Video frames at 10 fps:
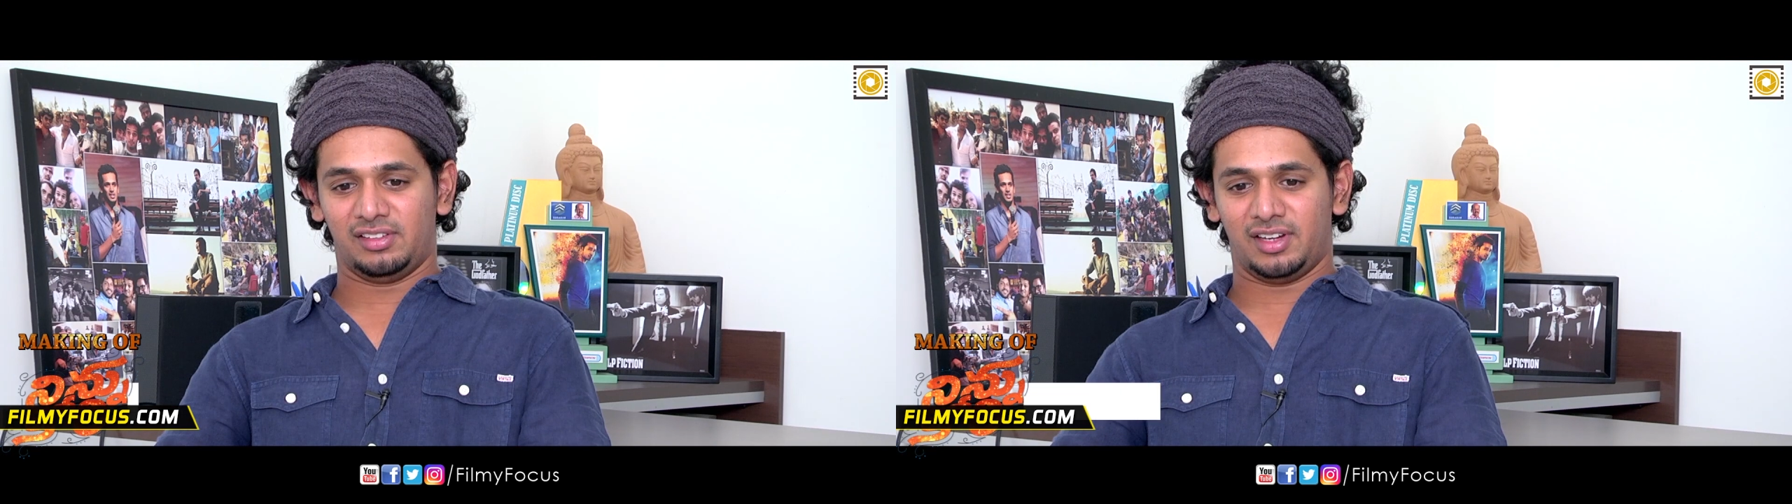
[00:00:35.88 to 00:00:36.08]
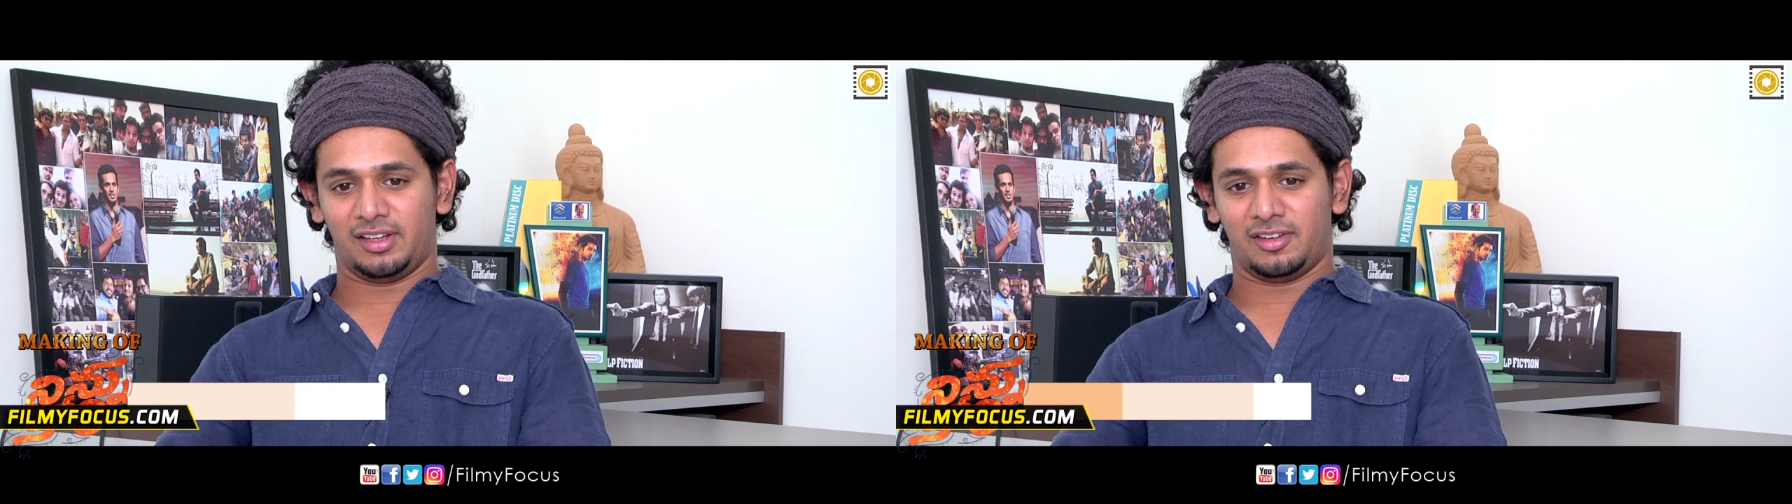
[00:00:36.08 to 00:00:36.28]
is
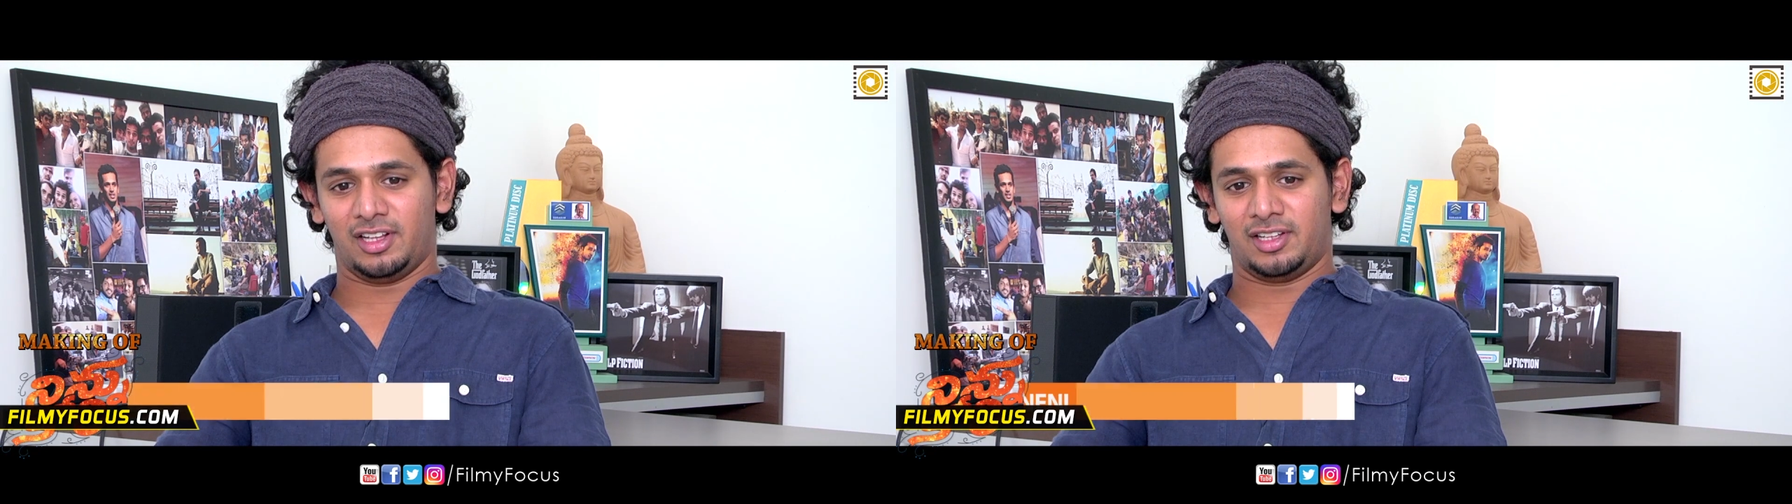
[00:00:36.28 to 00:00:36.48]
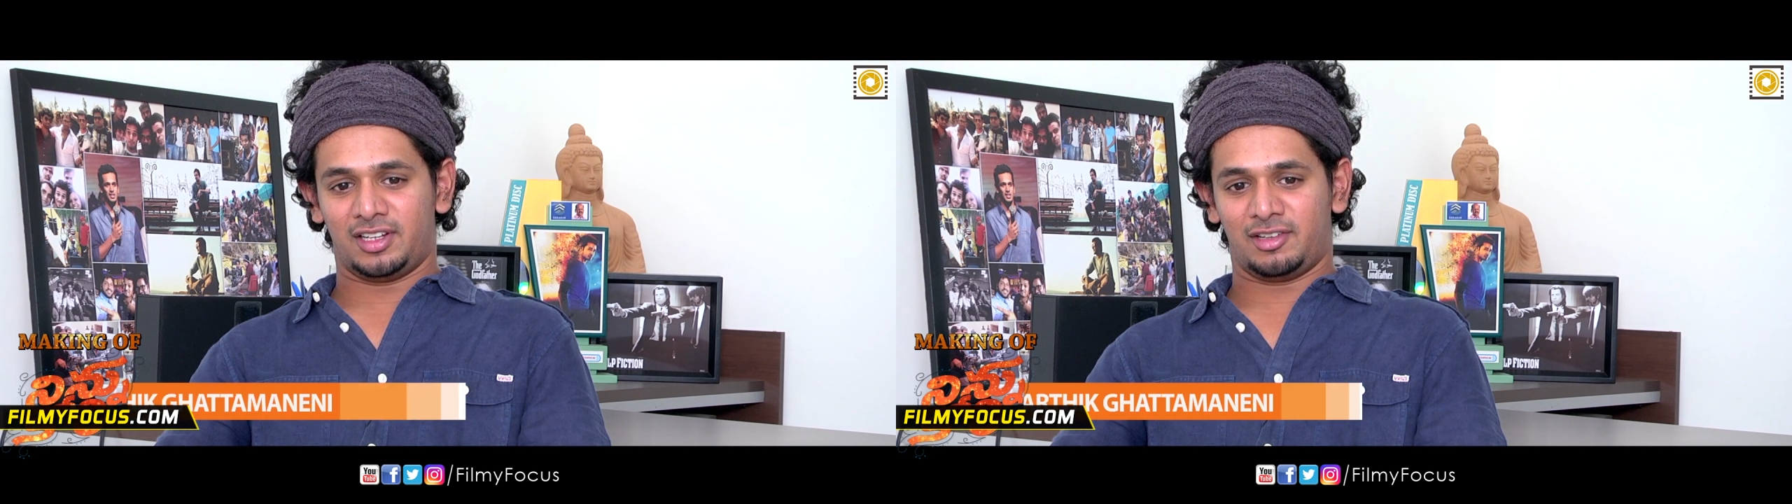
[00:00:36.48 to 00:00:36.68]
like all
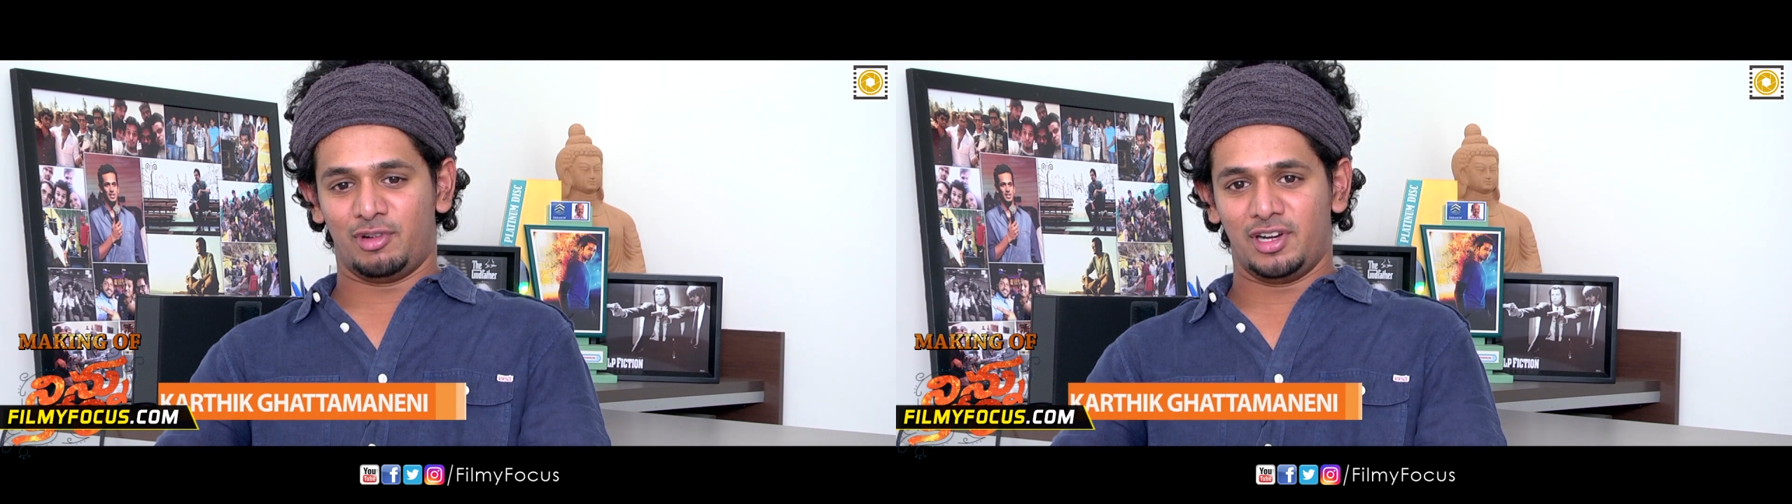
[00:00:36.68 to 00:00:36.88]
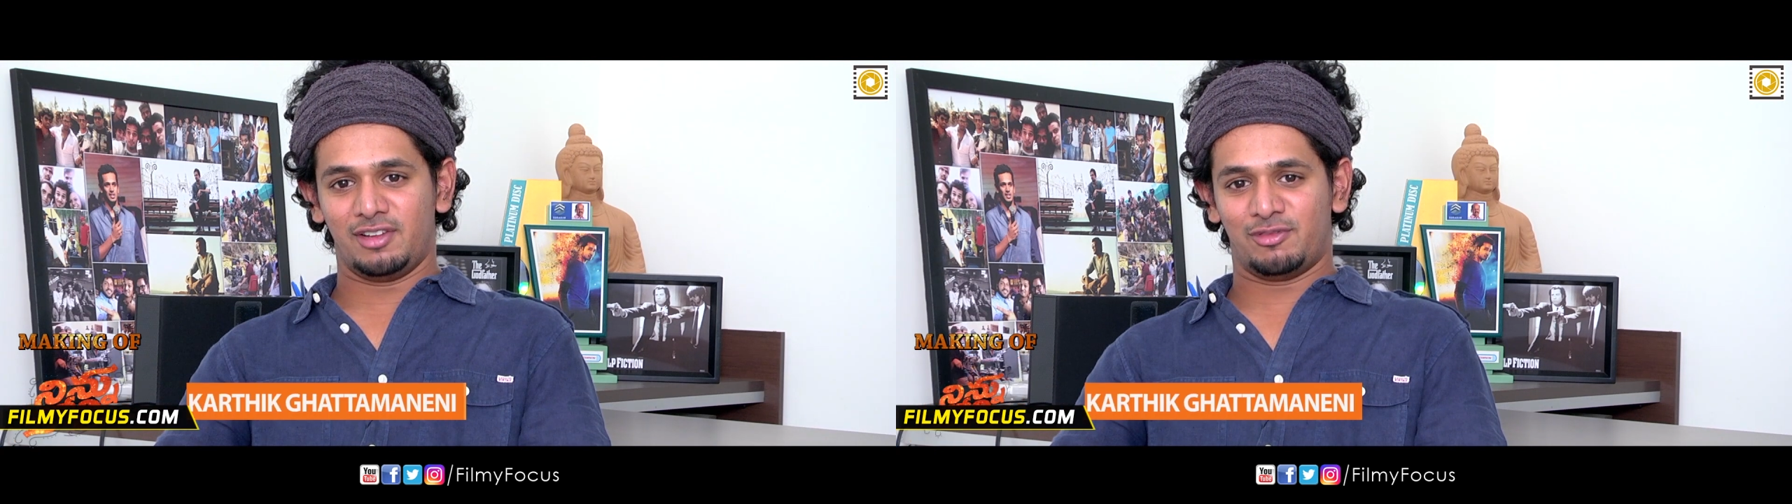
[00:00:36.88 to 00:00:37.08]
that
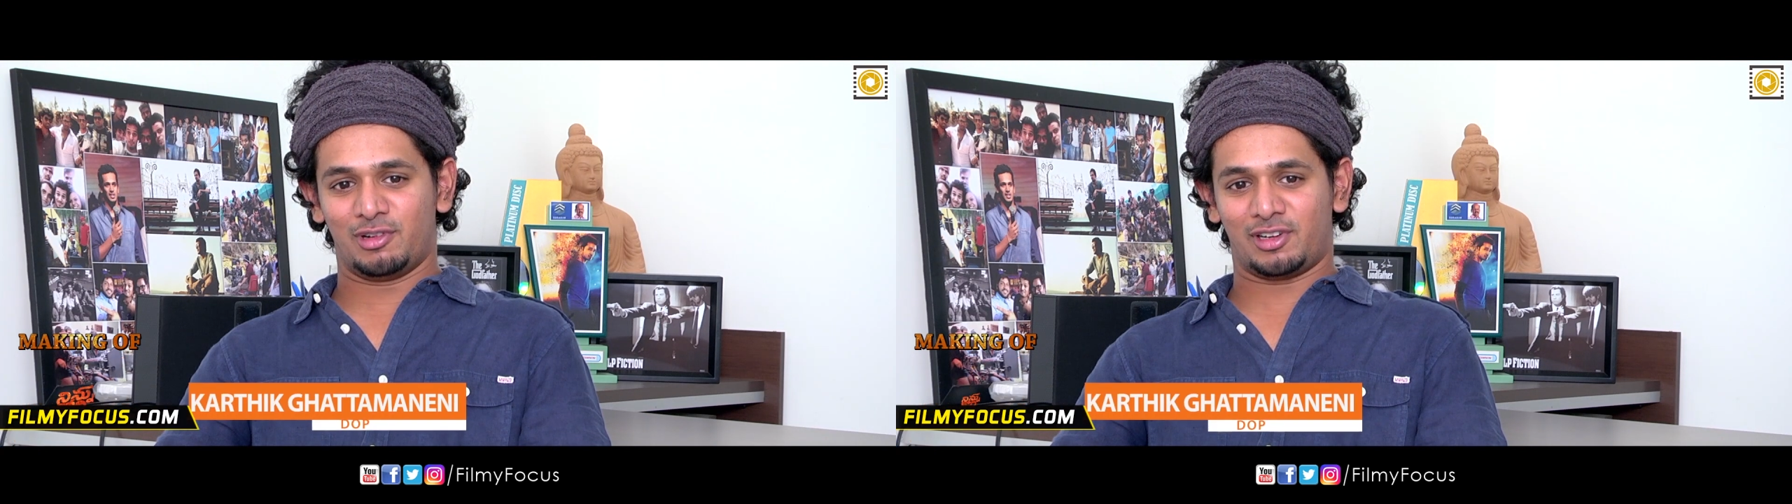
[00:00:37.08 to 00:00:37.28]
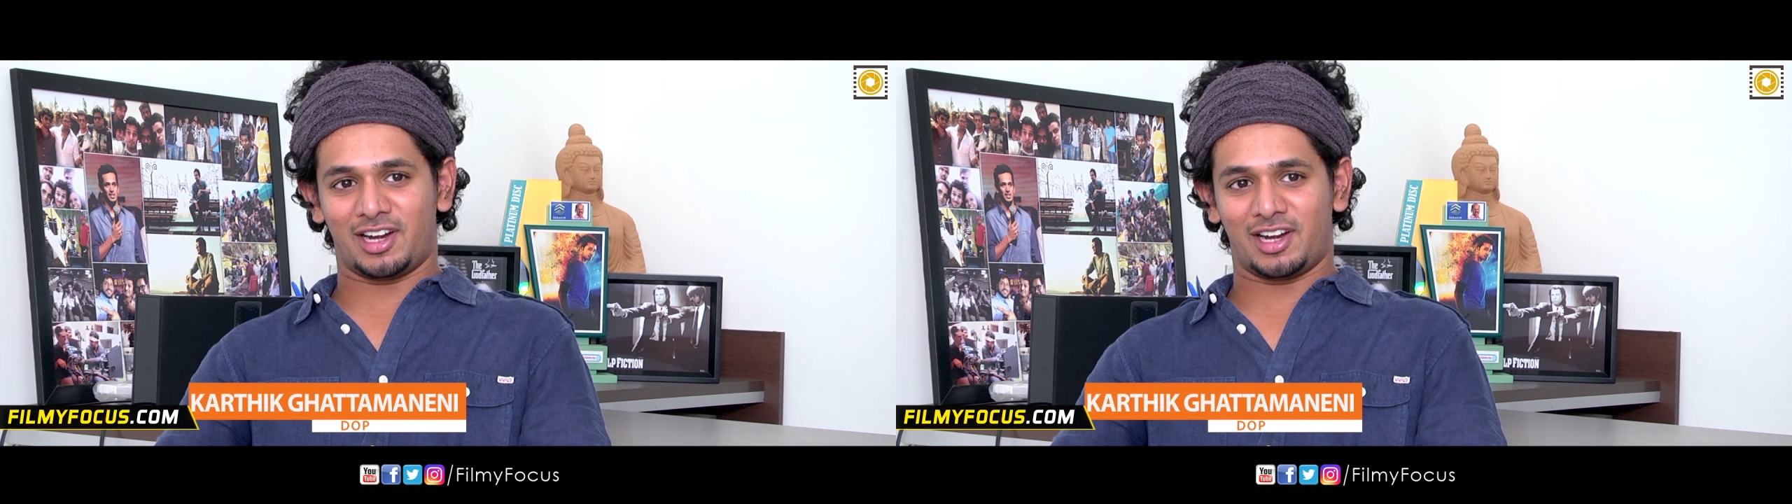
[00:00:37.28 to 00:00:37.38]
24